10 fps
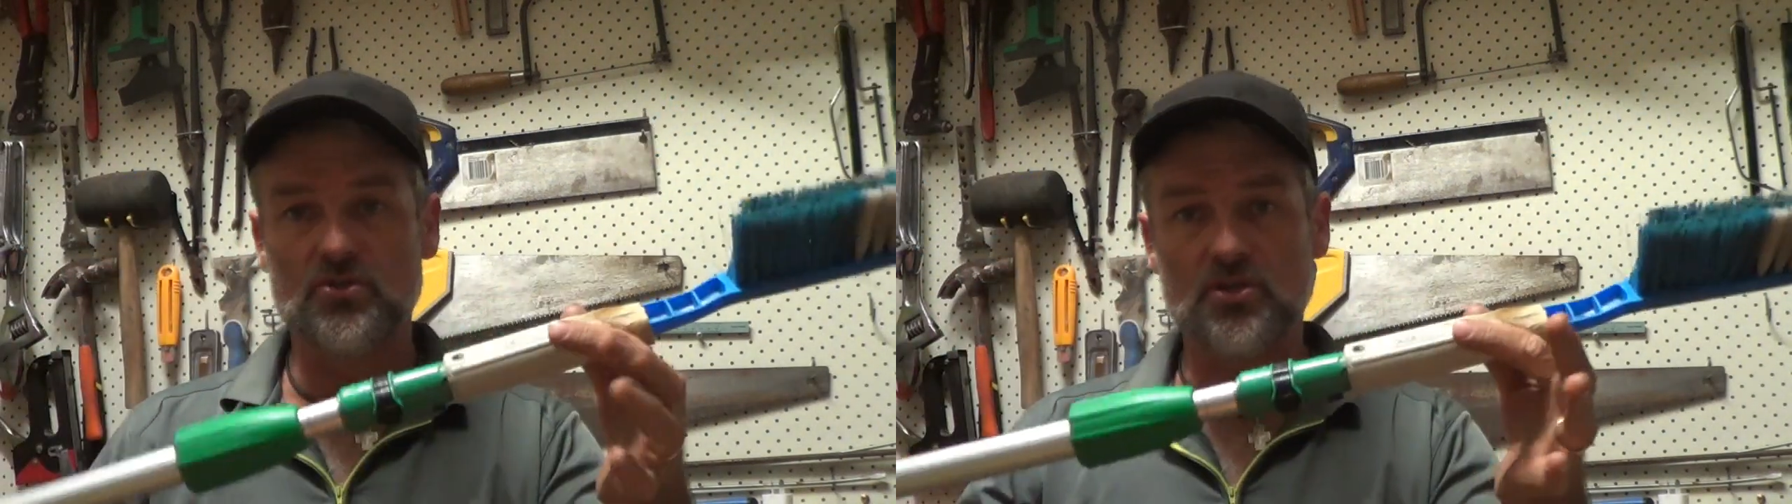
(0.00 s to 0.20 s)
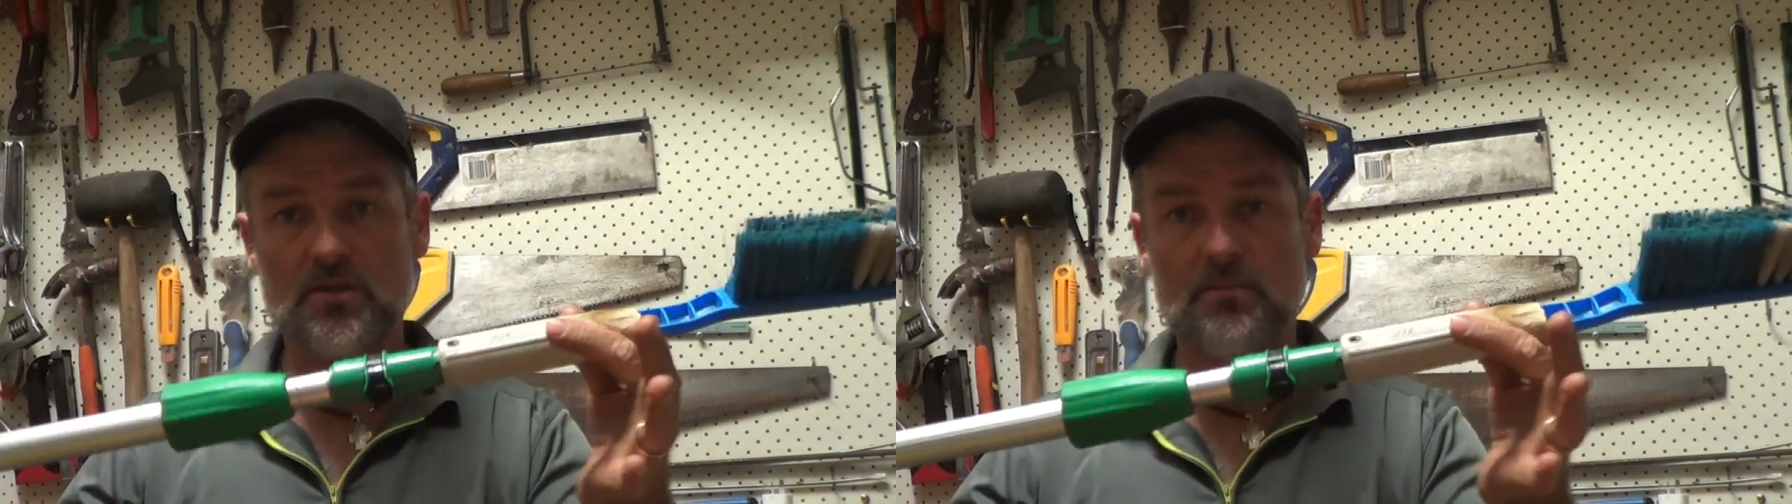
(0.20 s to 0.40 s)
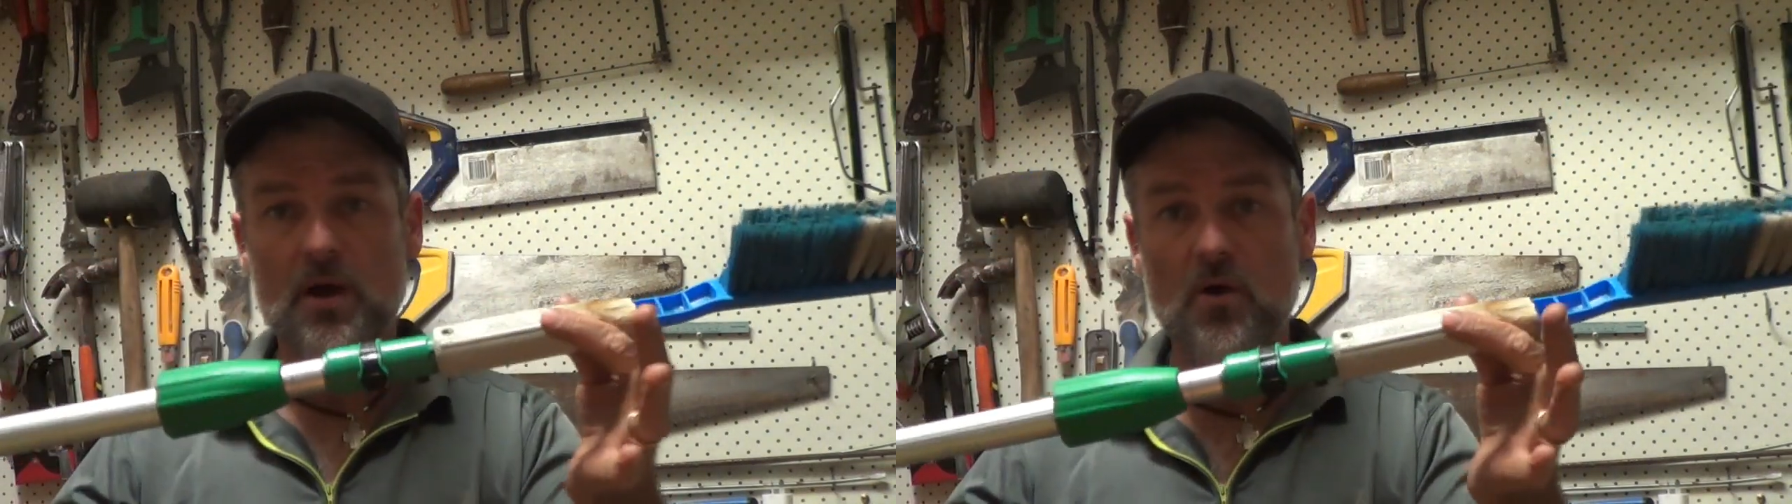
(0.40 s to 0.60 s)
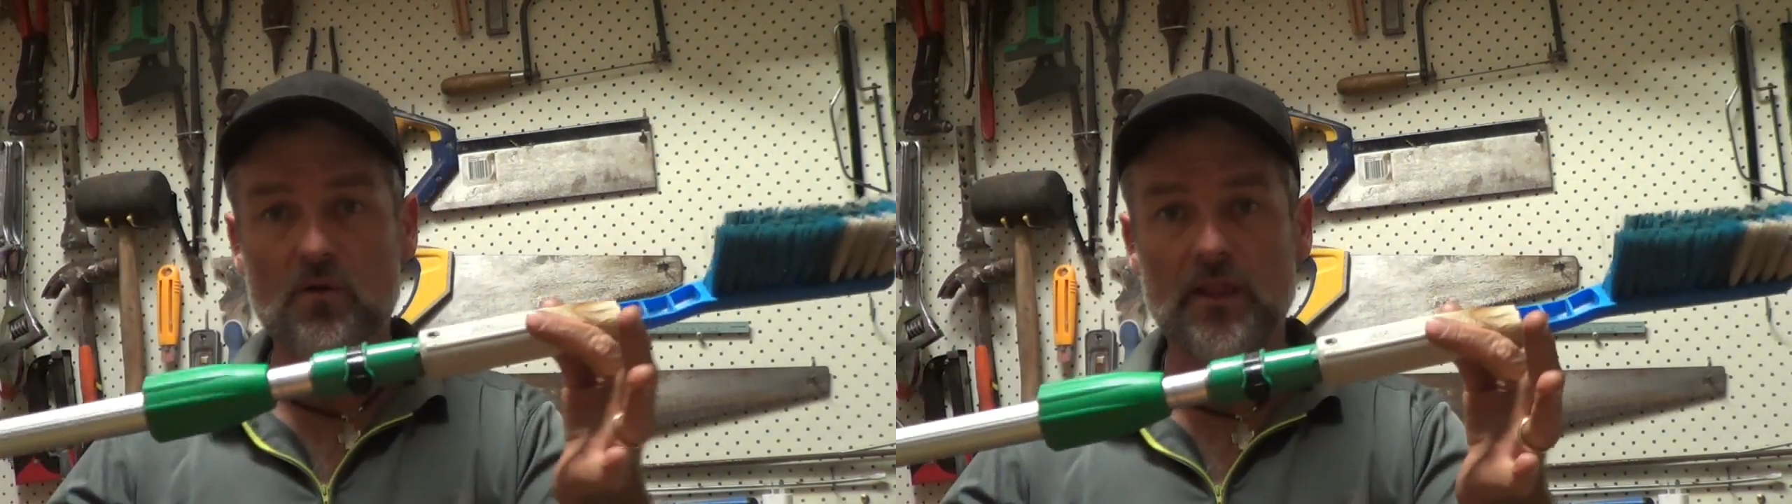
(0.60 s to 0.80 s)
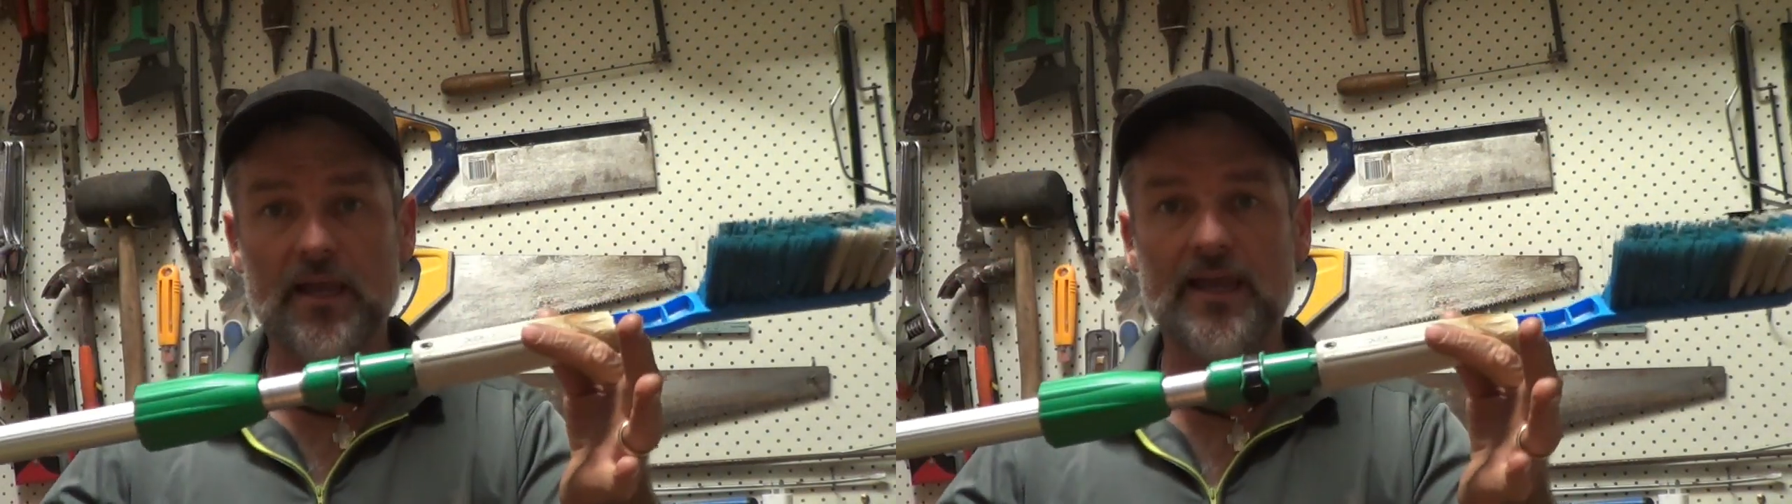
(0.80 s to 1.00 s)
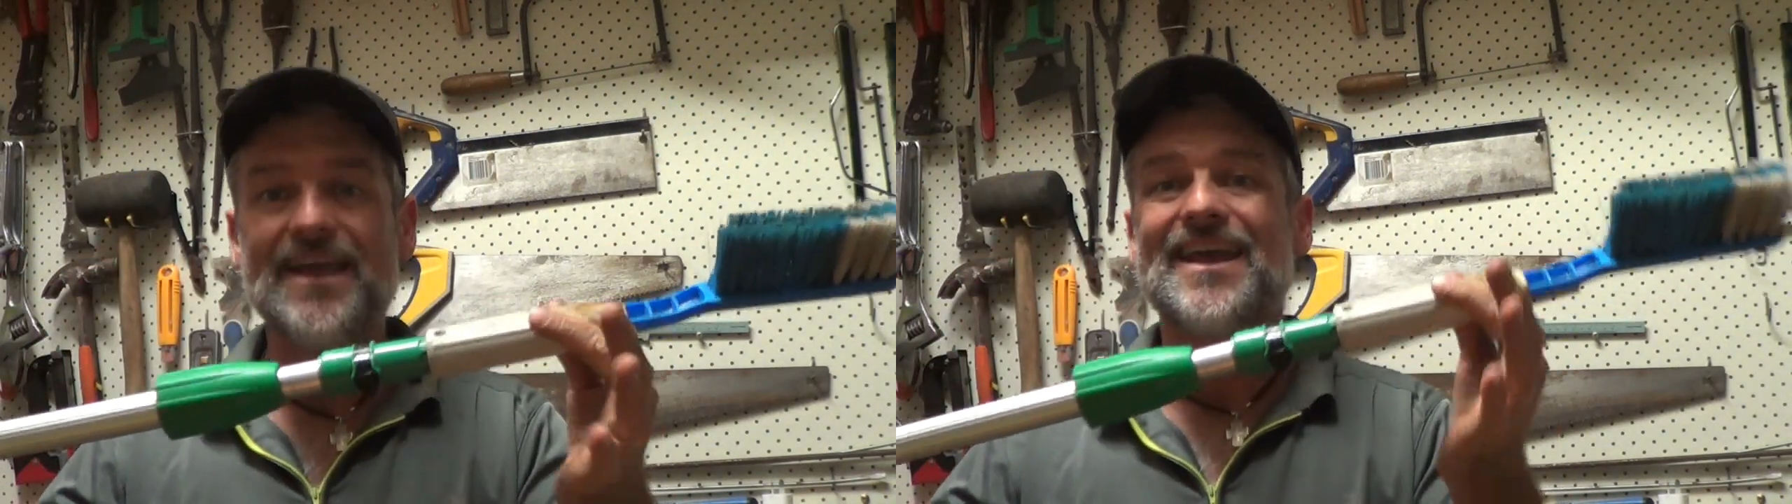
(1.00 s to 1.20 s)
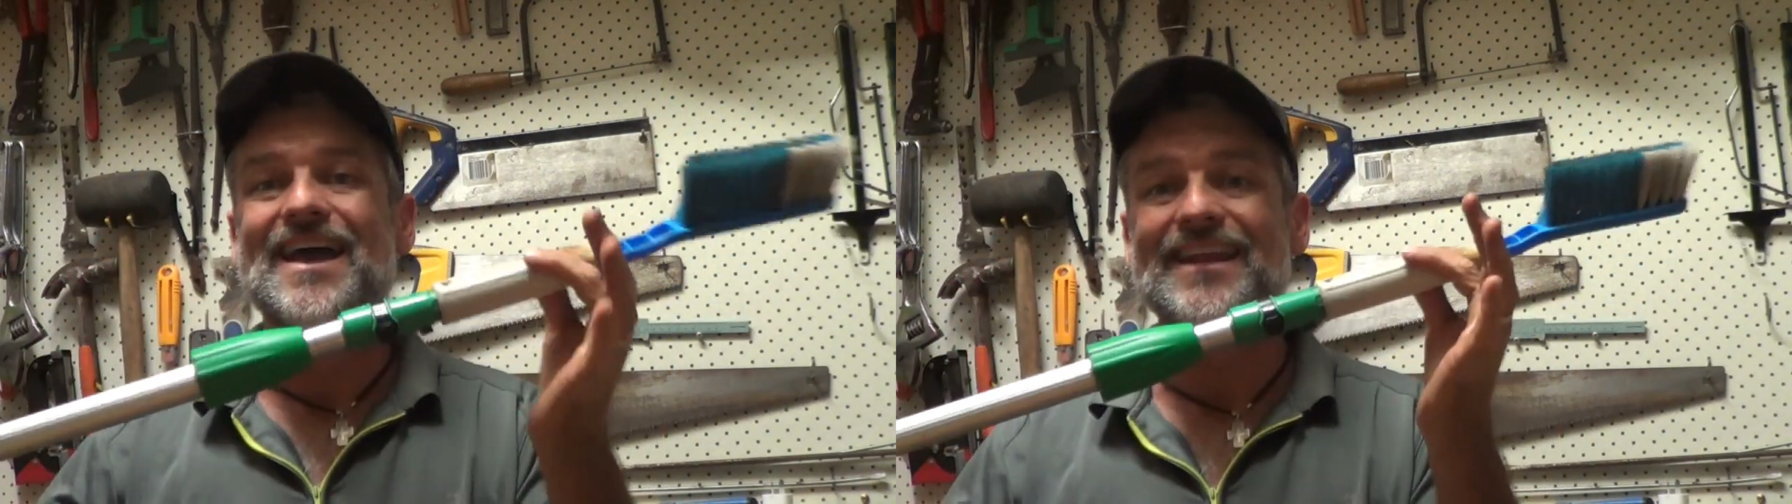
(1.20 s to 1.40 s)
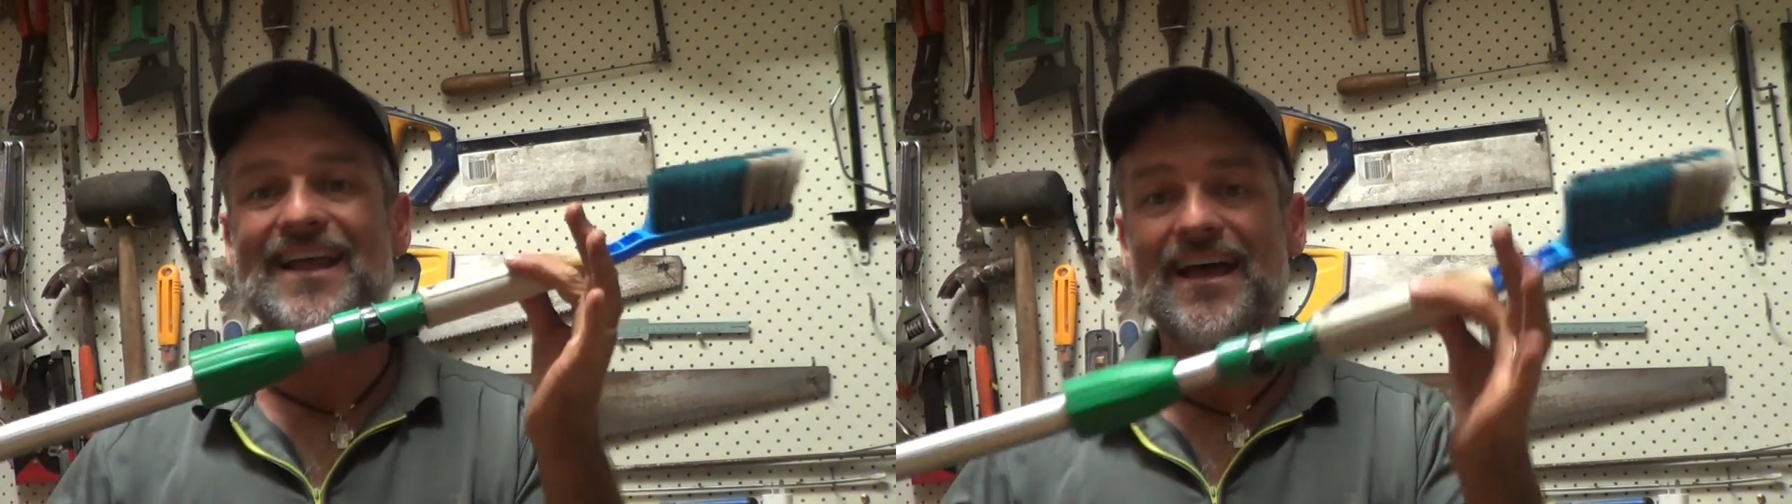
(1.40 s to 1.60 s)
to the pole there,
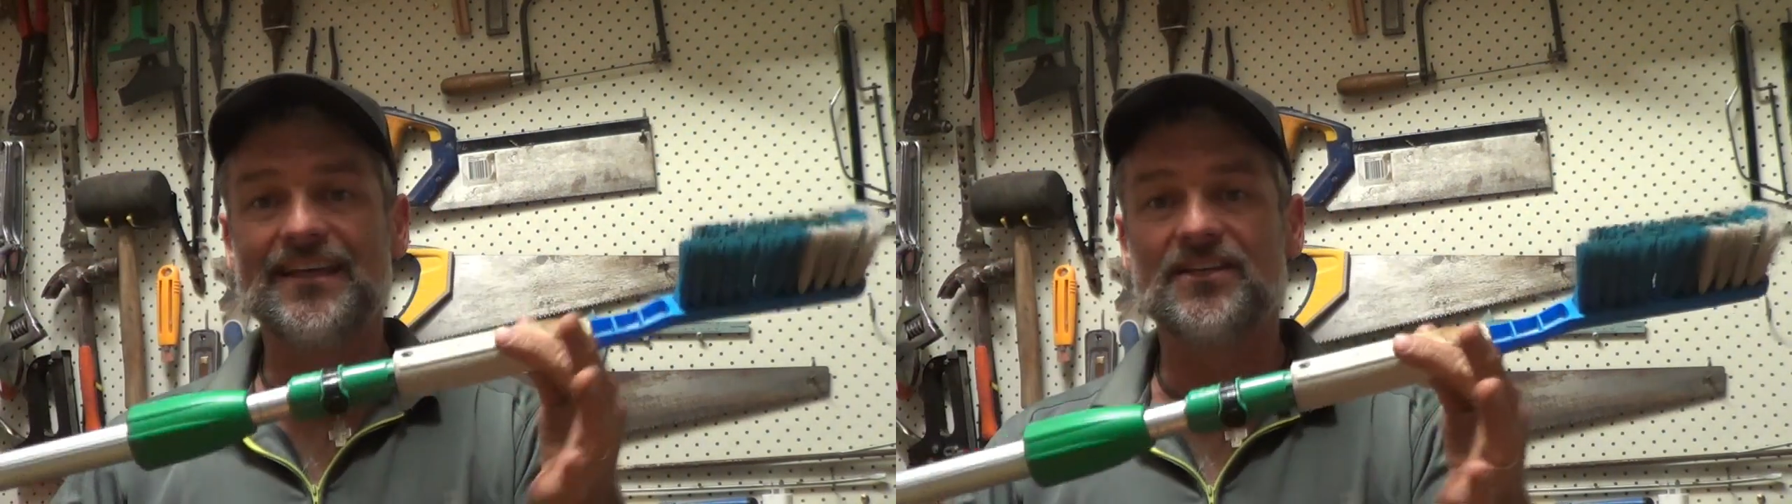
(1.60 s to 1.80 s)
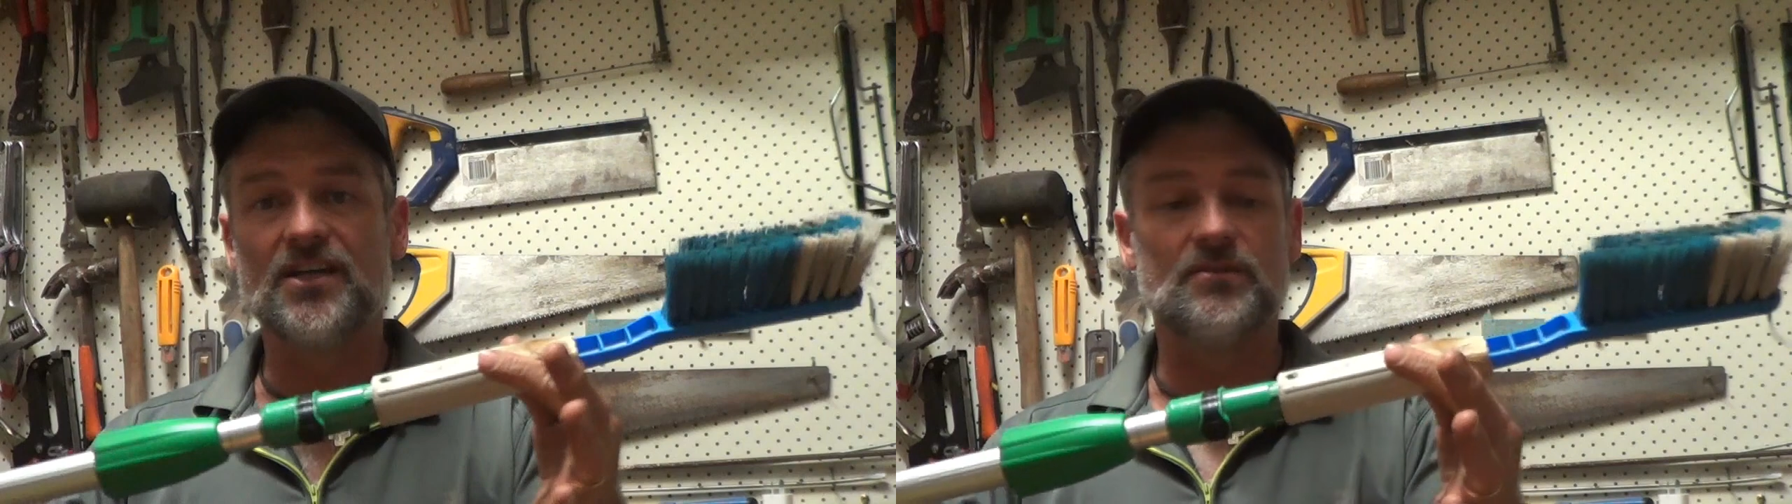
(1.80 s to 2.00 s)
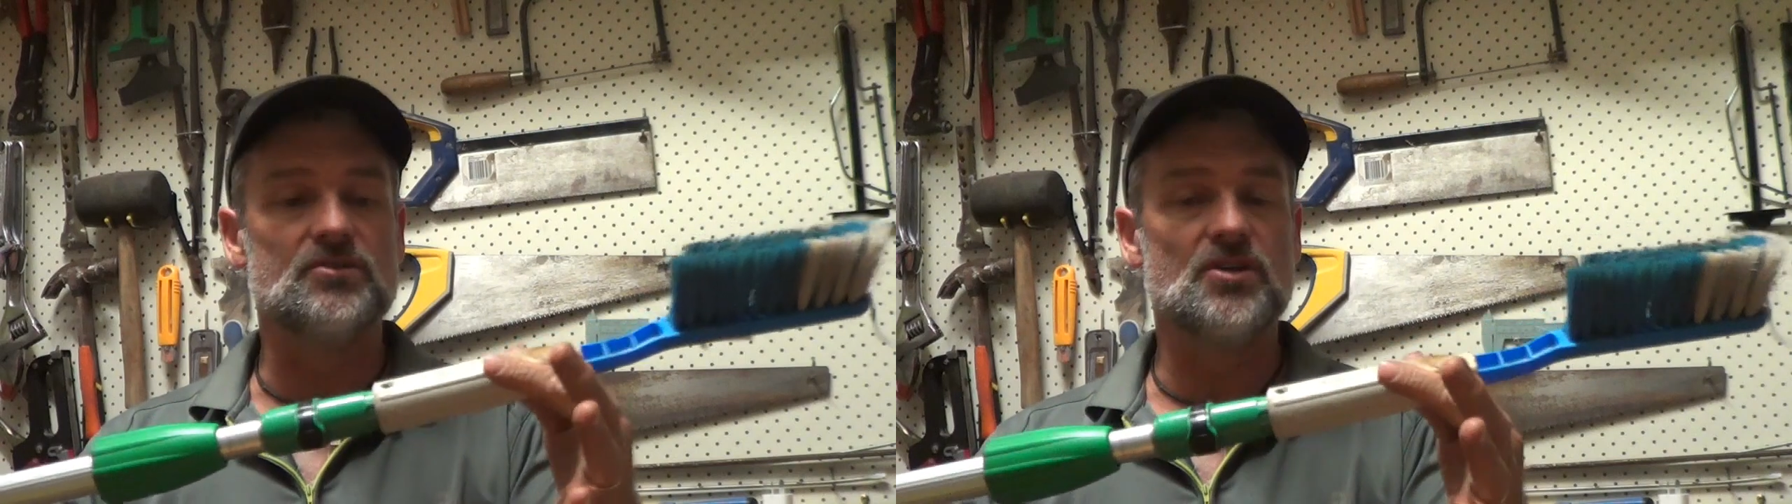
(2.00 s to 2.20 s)
and it ain't going